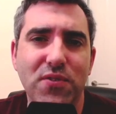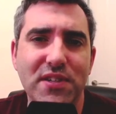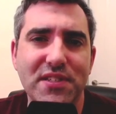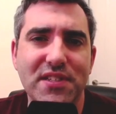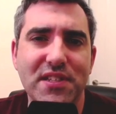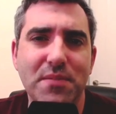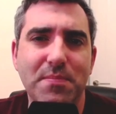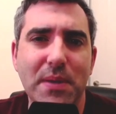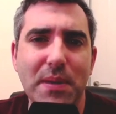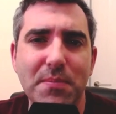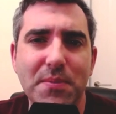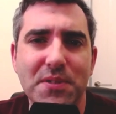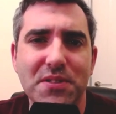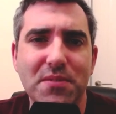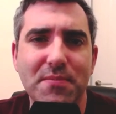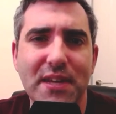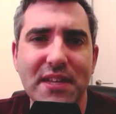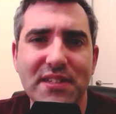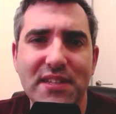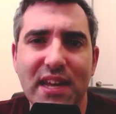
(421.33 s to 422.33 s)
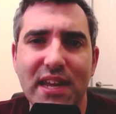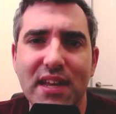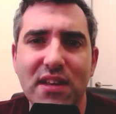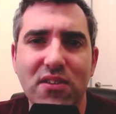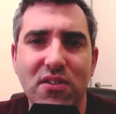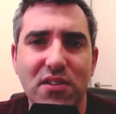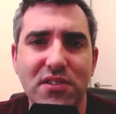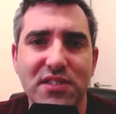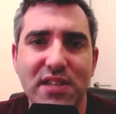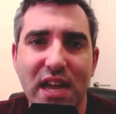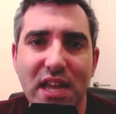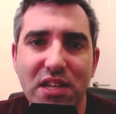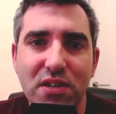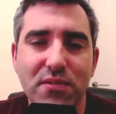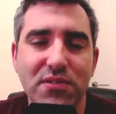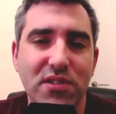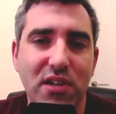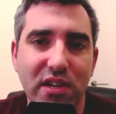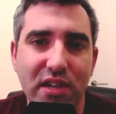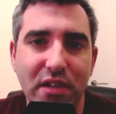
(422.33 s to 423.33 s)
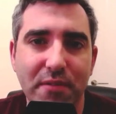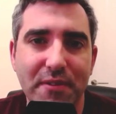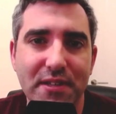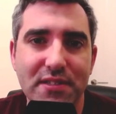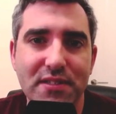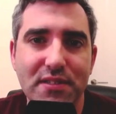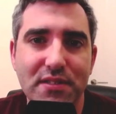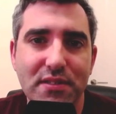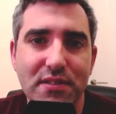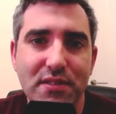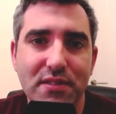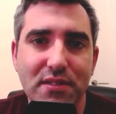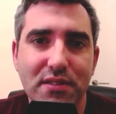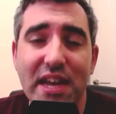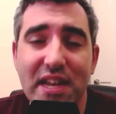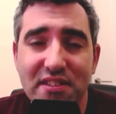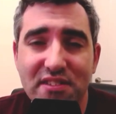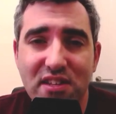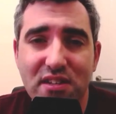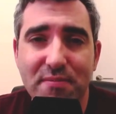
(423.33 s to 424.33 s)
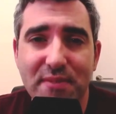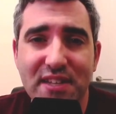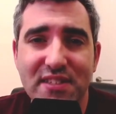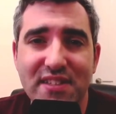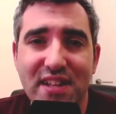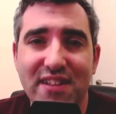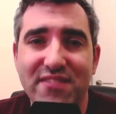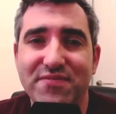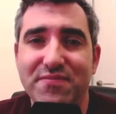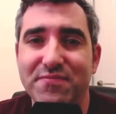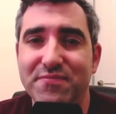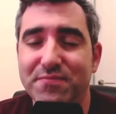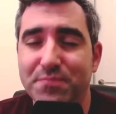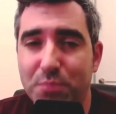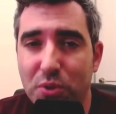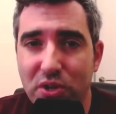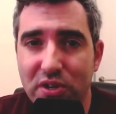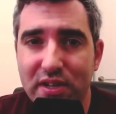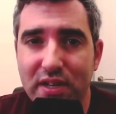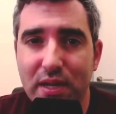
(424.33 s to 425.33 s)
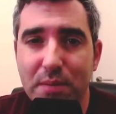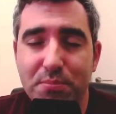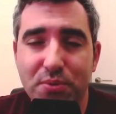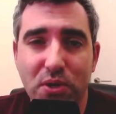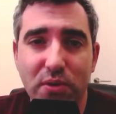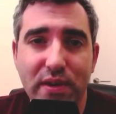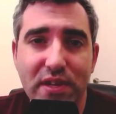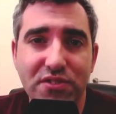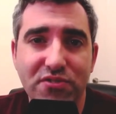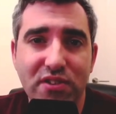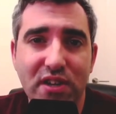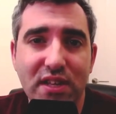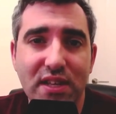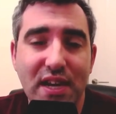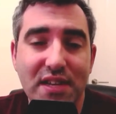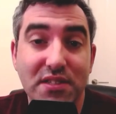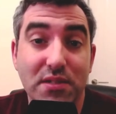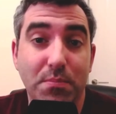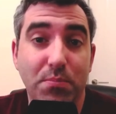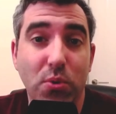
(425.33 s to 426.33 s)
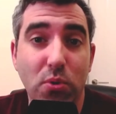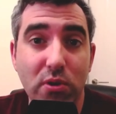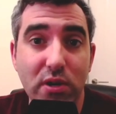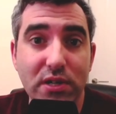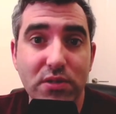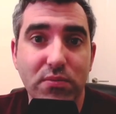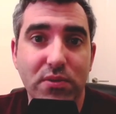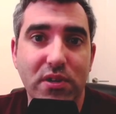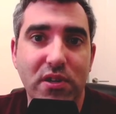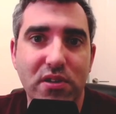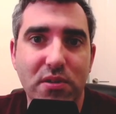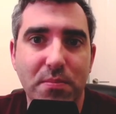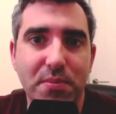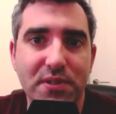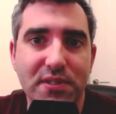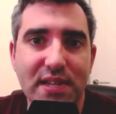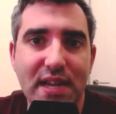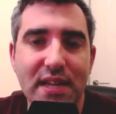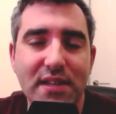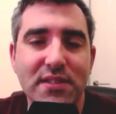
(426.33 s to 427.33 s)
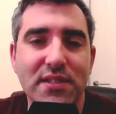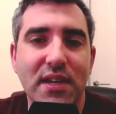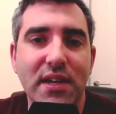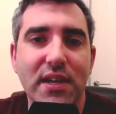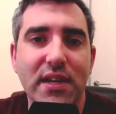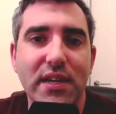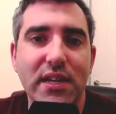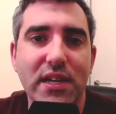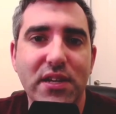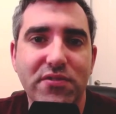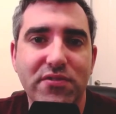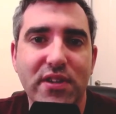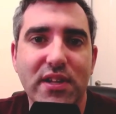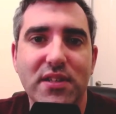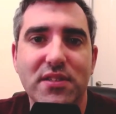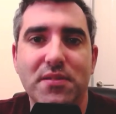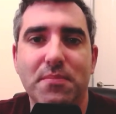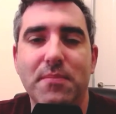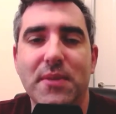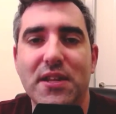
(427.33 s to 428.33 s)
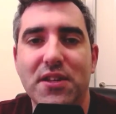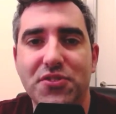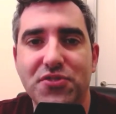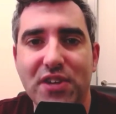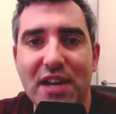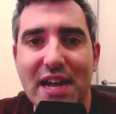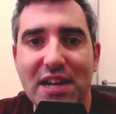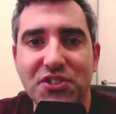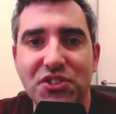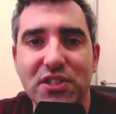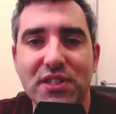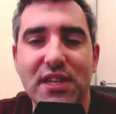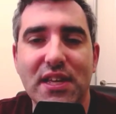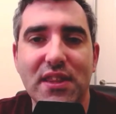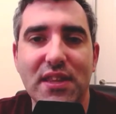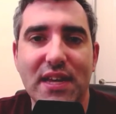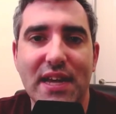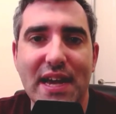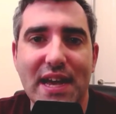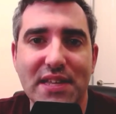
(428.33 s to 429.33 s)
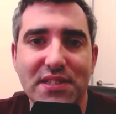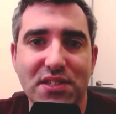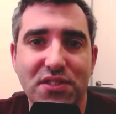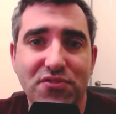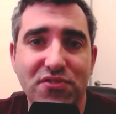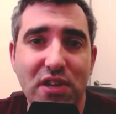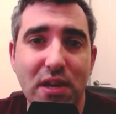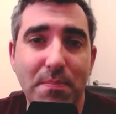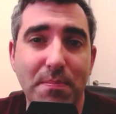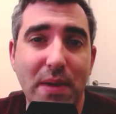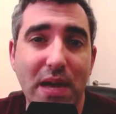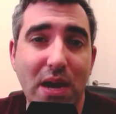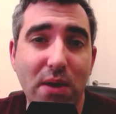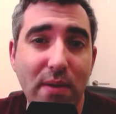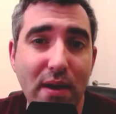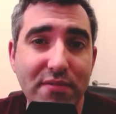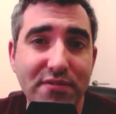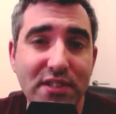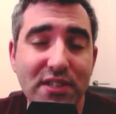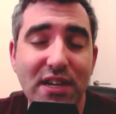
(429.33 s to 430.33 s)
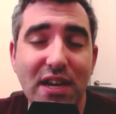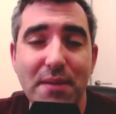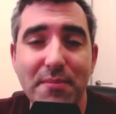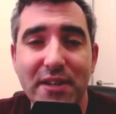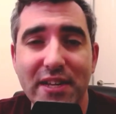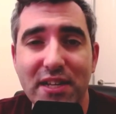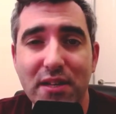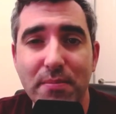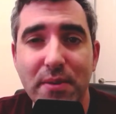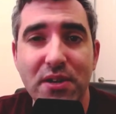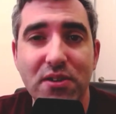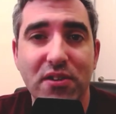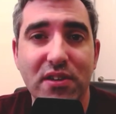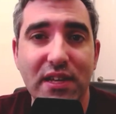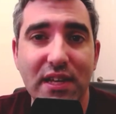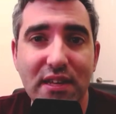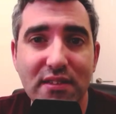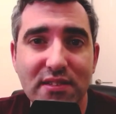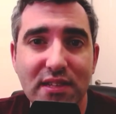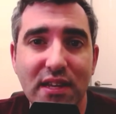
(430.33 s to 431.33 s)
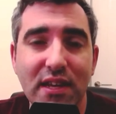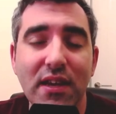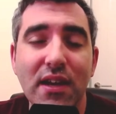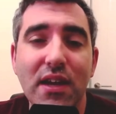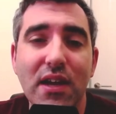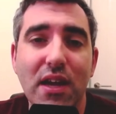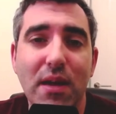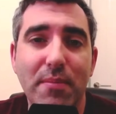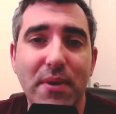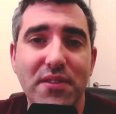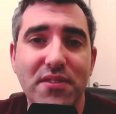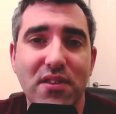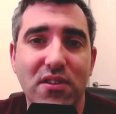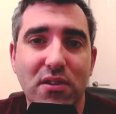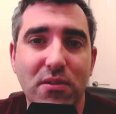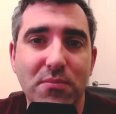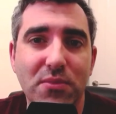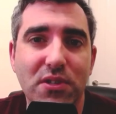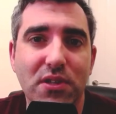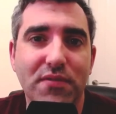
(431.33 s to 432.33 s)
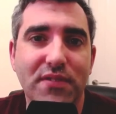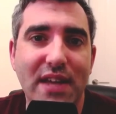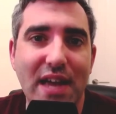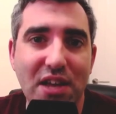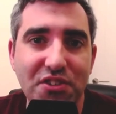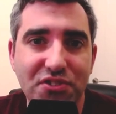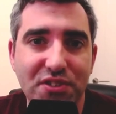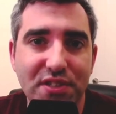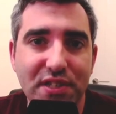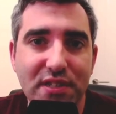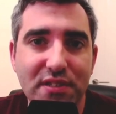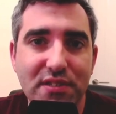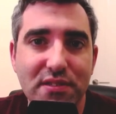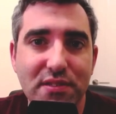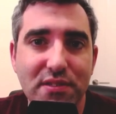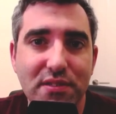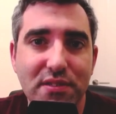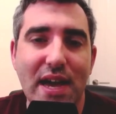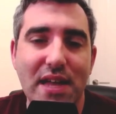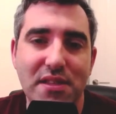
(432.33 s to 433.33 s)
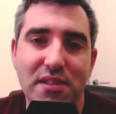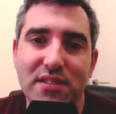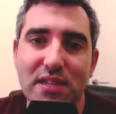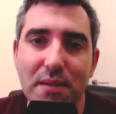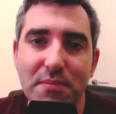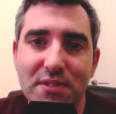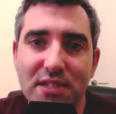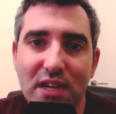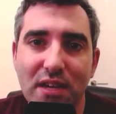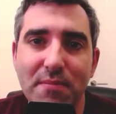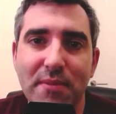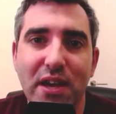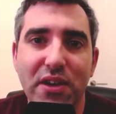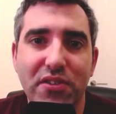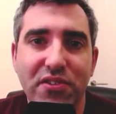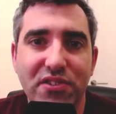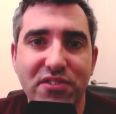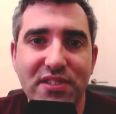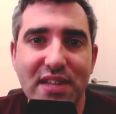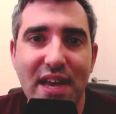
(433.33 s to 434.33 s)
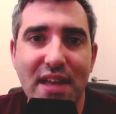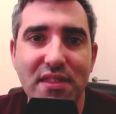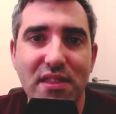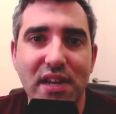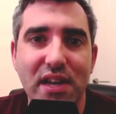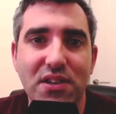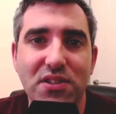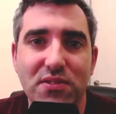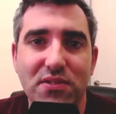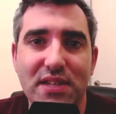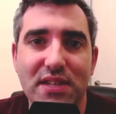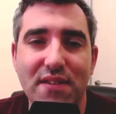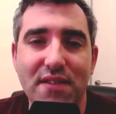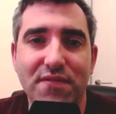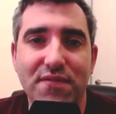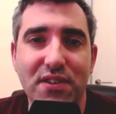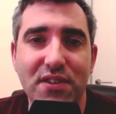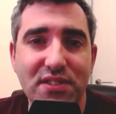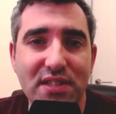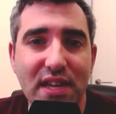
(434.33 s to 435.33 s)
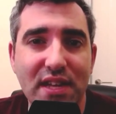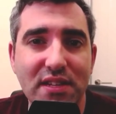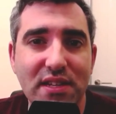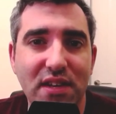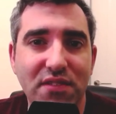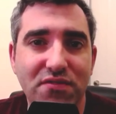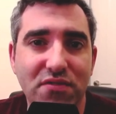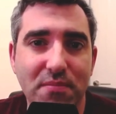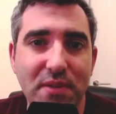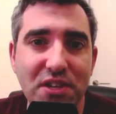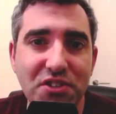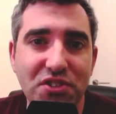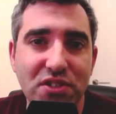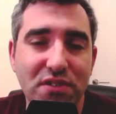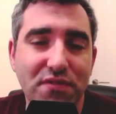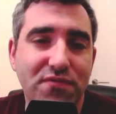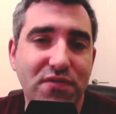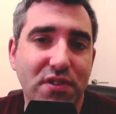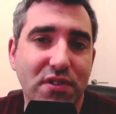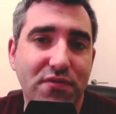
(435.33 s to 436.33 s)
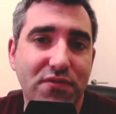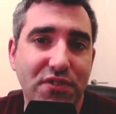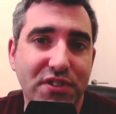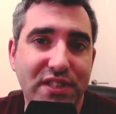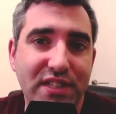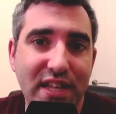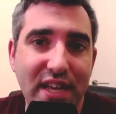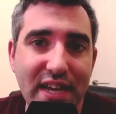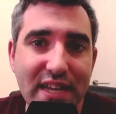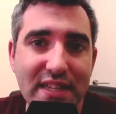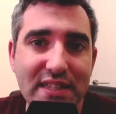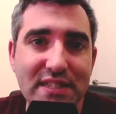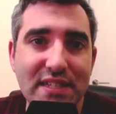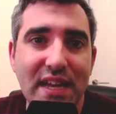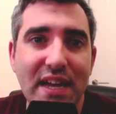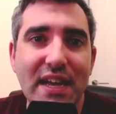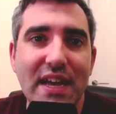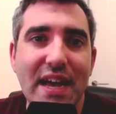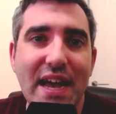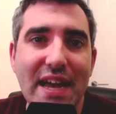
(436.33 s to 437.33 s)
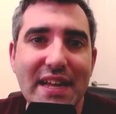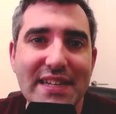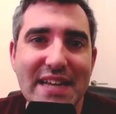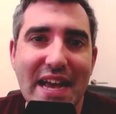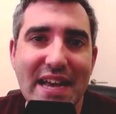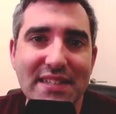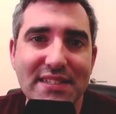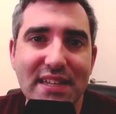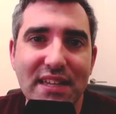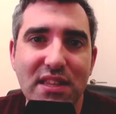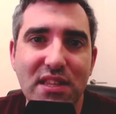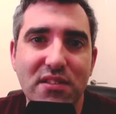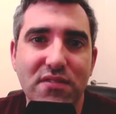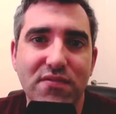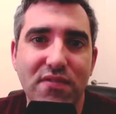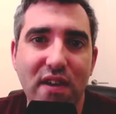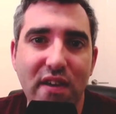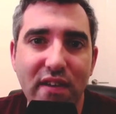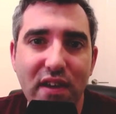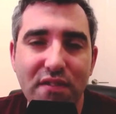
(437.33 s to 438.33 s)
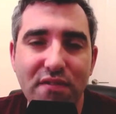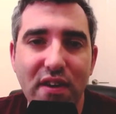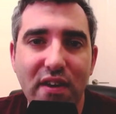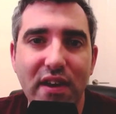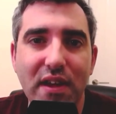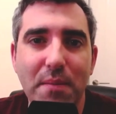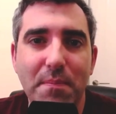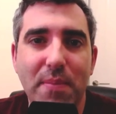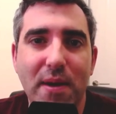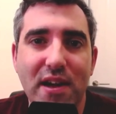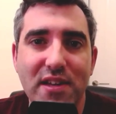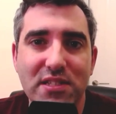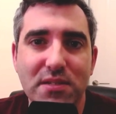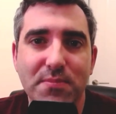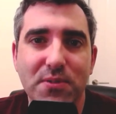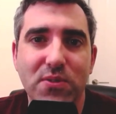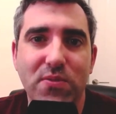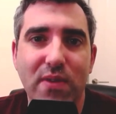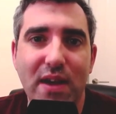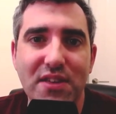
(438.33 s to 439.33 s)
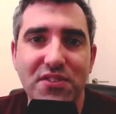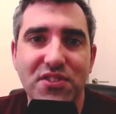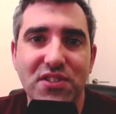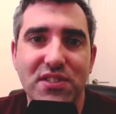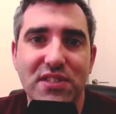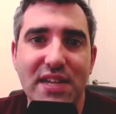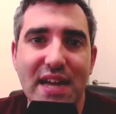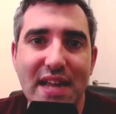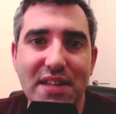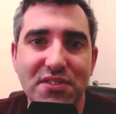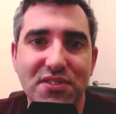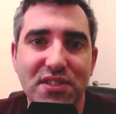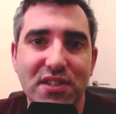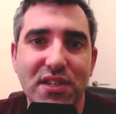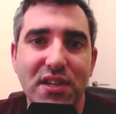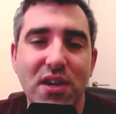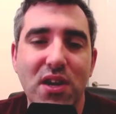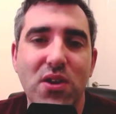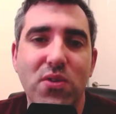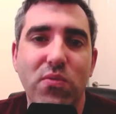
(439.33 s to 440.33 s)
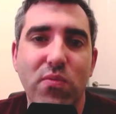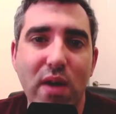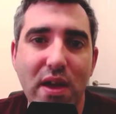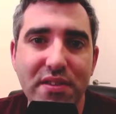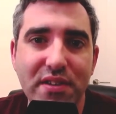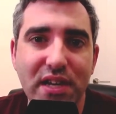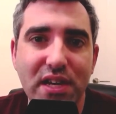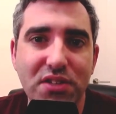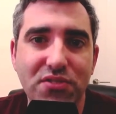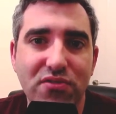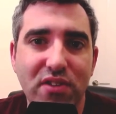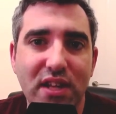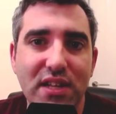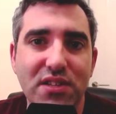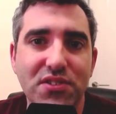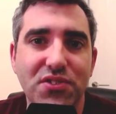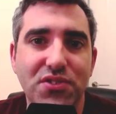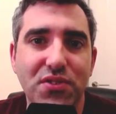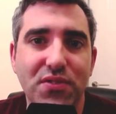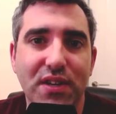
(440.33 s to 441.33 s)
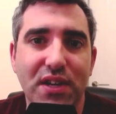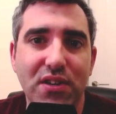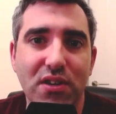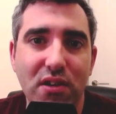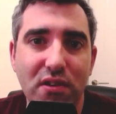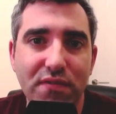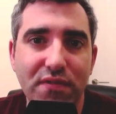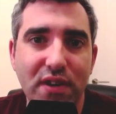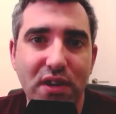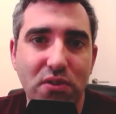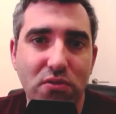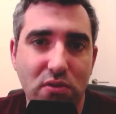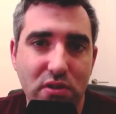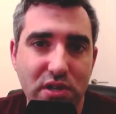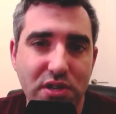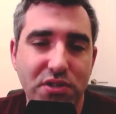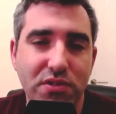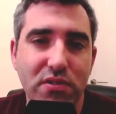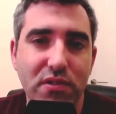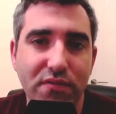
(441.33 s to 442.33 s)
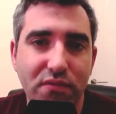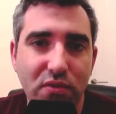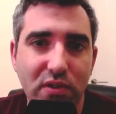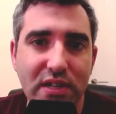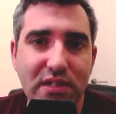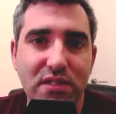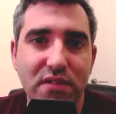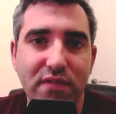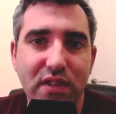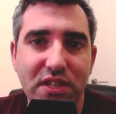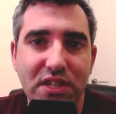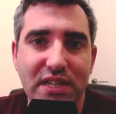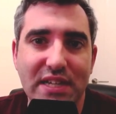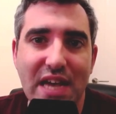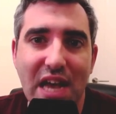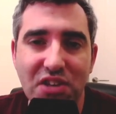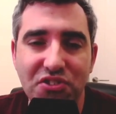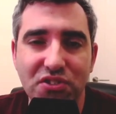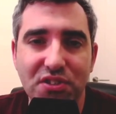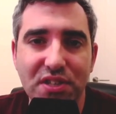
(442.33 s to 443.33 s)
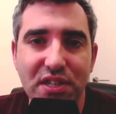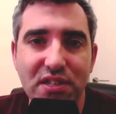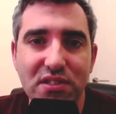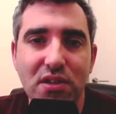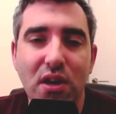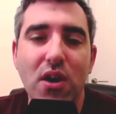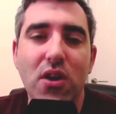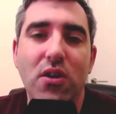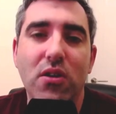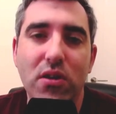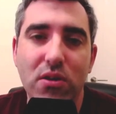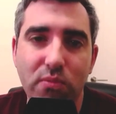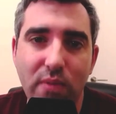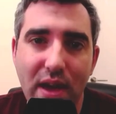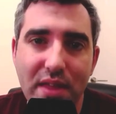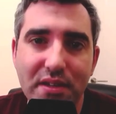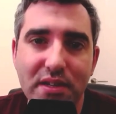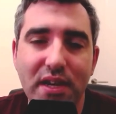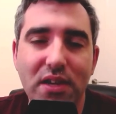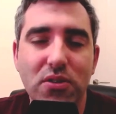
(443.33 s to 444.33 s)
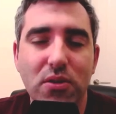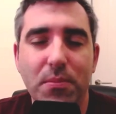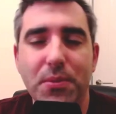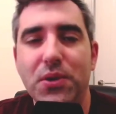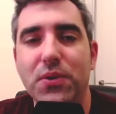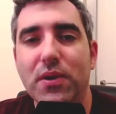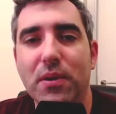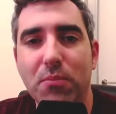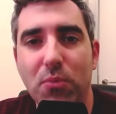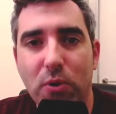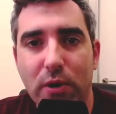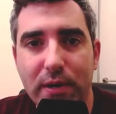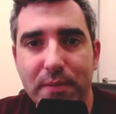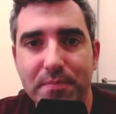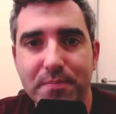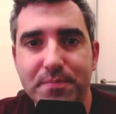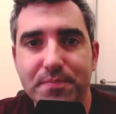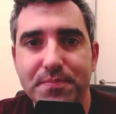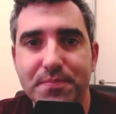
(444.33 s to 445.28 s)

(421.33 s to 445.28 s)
forces people to maintain untenuous arguments. I consider myself broadly pro-Israel. I support 100% Israel's military action in the Gaza Strip. However, I'm a little bit uneasy about the number of casualties. At the same time, I understand that I don't have first-hand information from the front lines, and asking this very, very impossible question to answer whether Israel is doing enough in order to avoid civilian casualties or whether it could be doing more.